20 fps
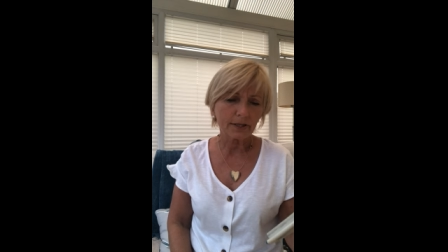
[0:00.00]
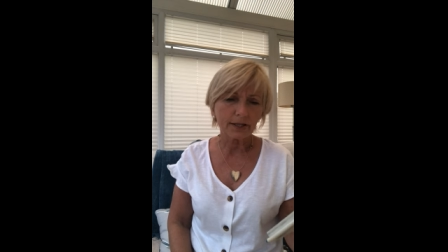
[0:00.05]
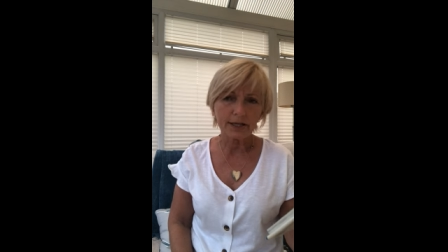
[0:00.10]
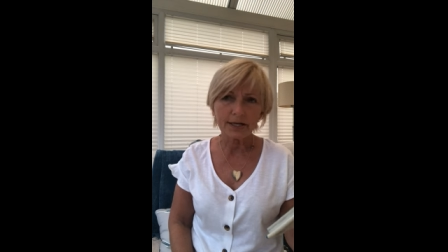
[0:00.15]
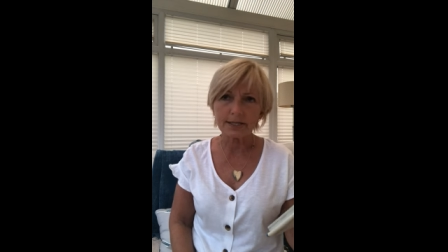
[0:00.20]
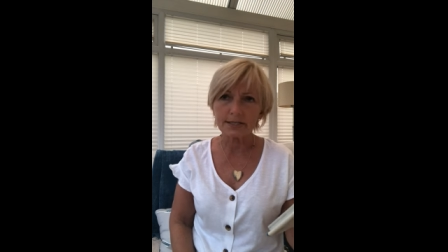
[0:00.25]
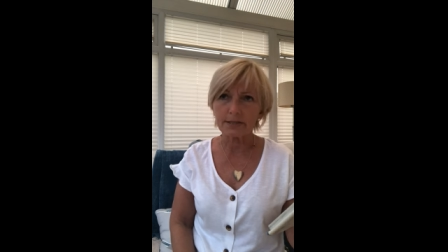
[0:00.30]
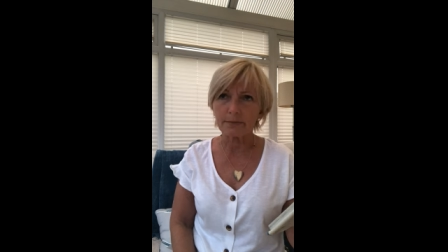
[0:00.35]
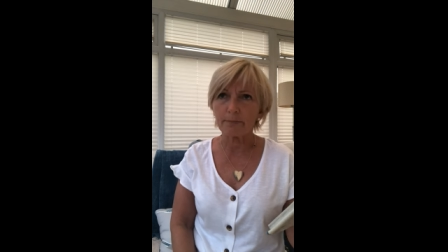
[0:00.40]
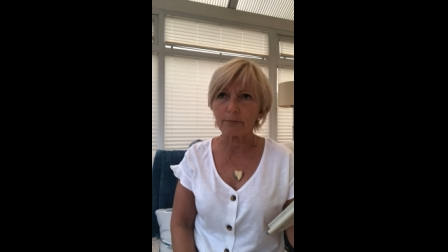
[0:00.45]

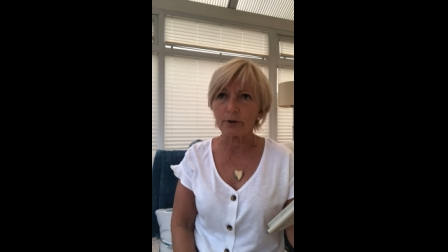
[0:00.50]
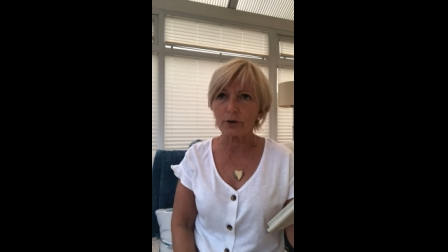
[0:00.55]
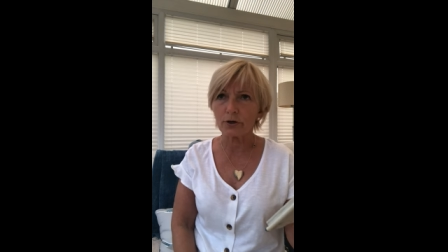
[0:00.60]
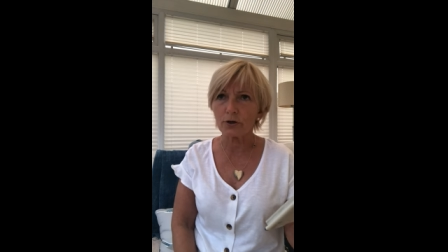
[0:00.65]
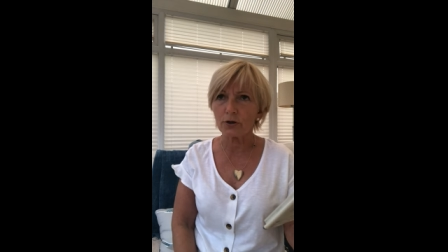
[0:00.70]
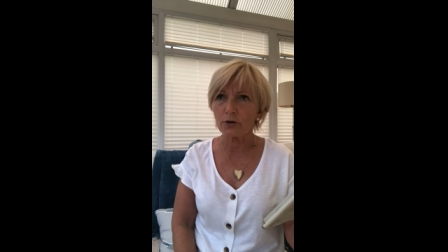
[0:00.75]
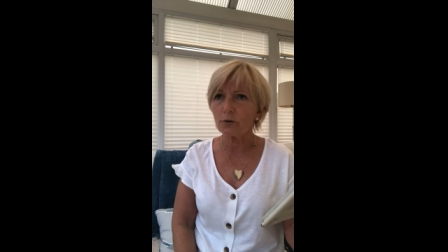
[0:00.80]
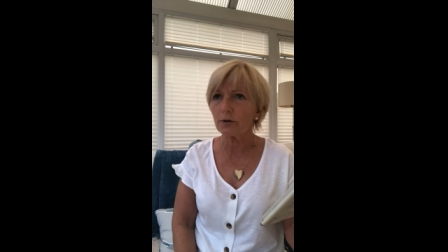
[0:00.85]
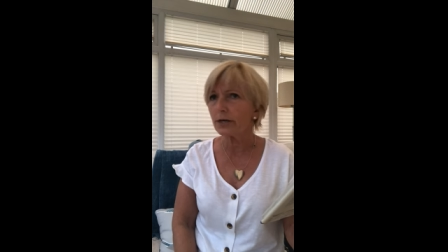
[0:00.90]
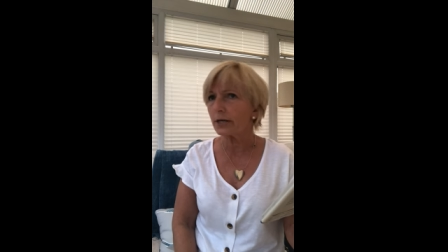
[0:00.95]
It's a
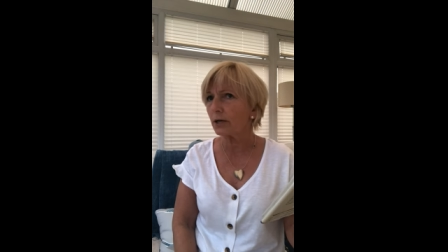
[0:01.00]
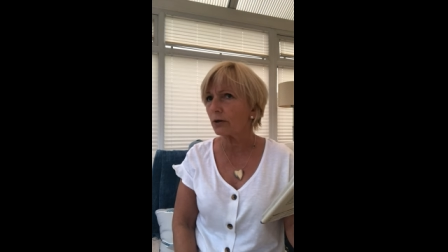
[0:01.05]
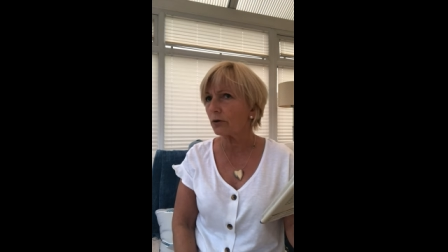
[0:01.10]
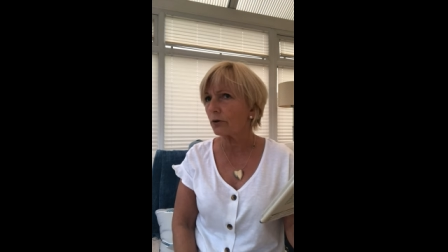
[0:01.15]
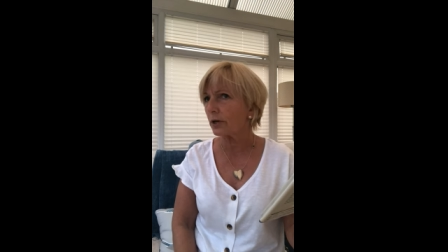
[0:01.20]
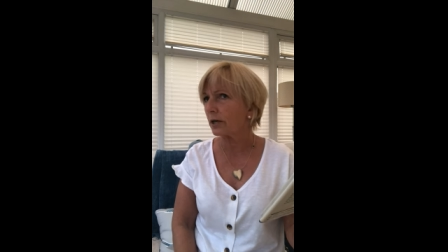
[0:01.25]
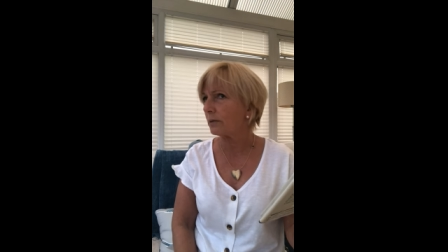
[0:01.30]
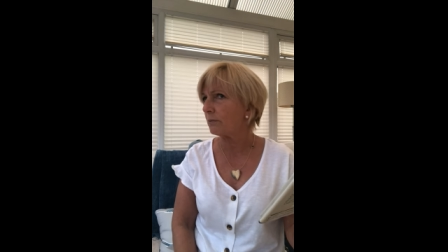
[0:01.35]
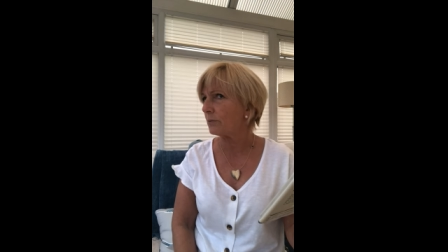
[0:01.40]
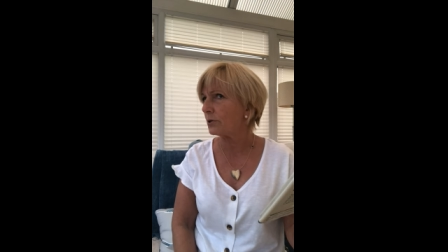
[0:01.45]
peculiar
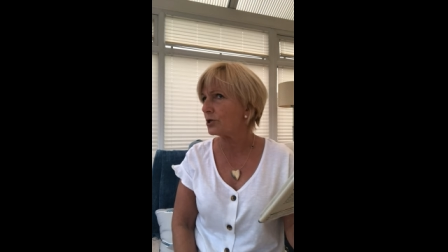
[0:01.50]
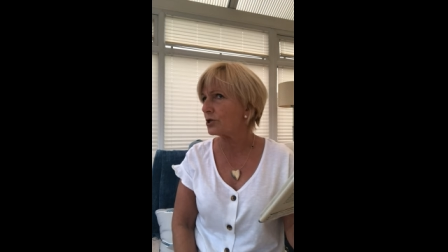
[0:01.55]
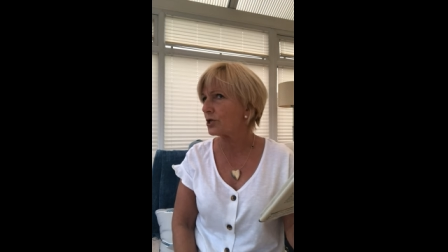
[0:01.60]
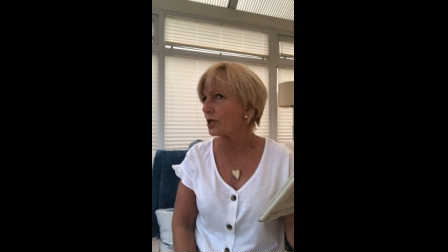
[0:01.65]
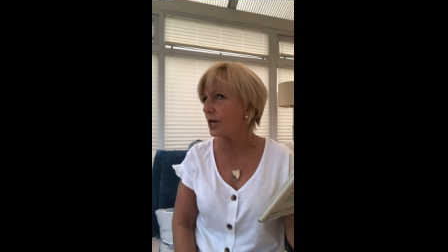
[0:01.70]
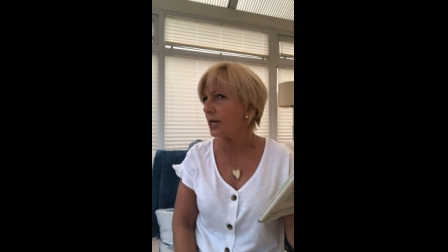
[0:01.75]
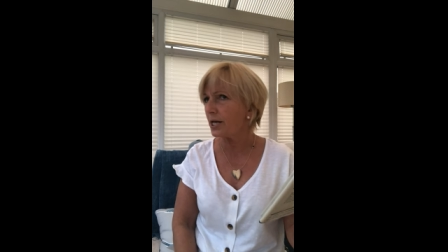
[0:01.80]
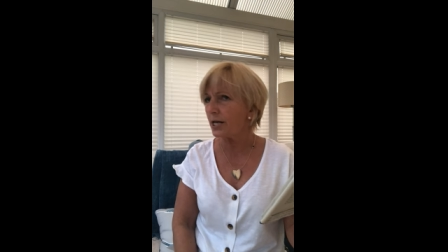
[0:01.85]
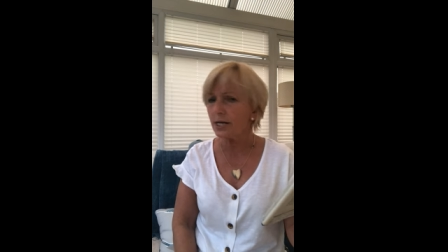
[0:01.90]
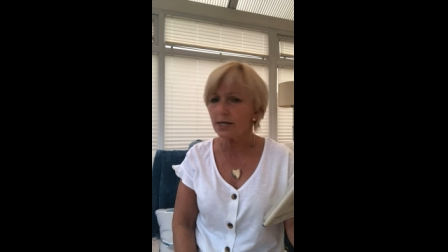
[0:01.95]
looking
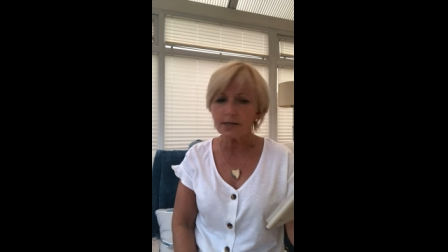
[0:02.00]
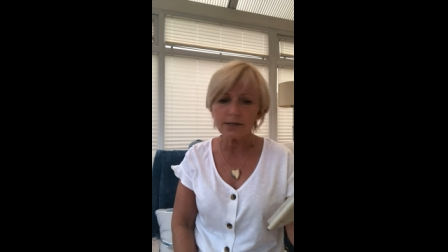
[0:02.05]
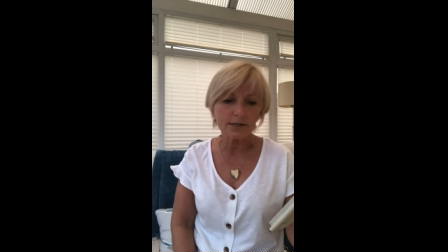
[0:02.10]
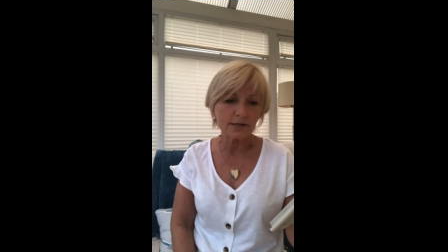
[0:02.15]
machine,